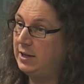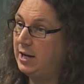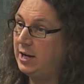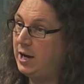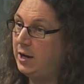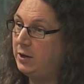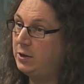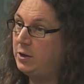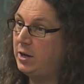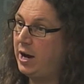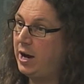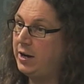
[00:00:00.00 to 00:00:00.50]

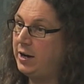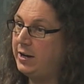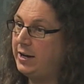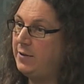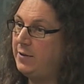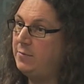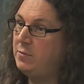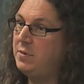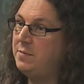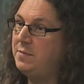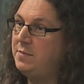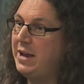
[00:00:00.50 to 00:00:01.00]
How
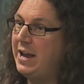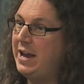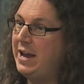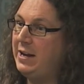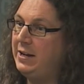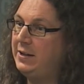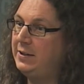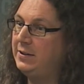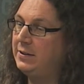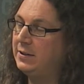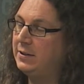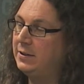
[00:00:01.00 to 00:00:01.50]
can we
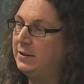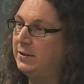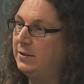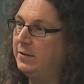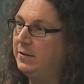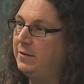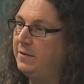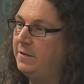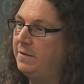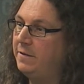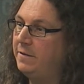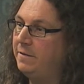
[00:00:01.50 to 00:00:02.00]
make
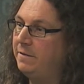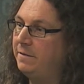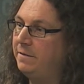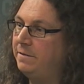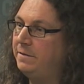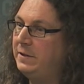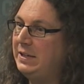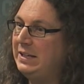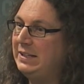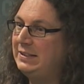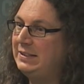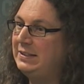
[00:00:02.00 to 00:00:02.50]

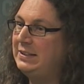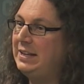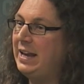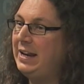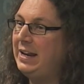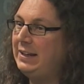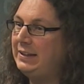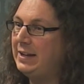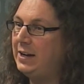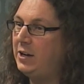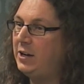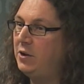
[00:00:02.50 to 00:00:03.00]
this
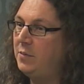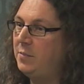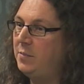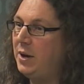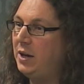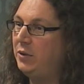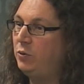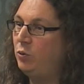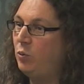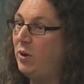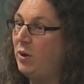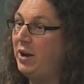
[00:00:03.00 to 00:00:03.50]
data
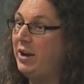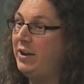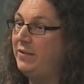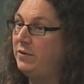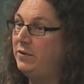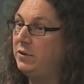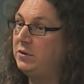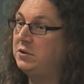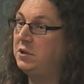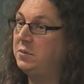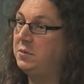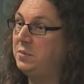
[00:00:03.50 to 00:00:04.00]
about
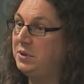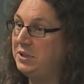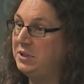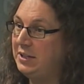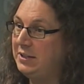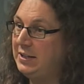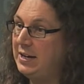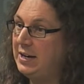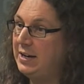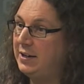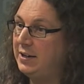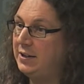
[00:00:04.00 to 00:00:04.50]
whatever somebody
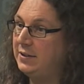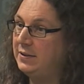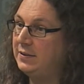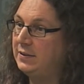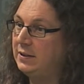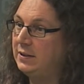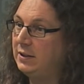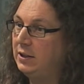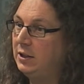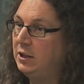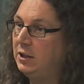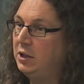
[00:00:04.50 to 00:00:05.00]
does
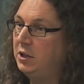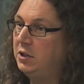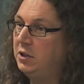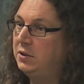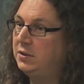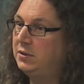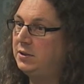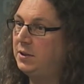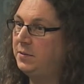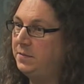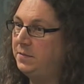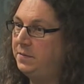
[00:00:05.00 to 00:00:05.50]

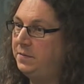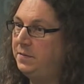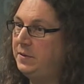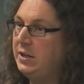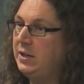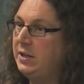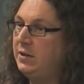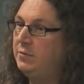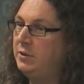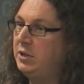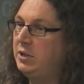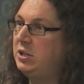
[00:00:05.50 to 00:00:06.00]

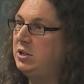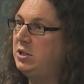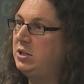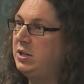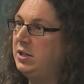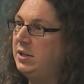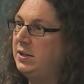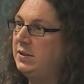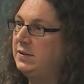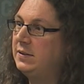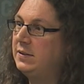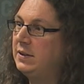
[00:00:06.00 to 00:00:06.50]
something which
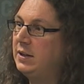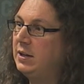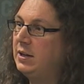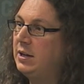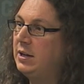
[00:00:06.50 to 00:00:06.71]
is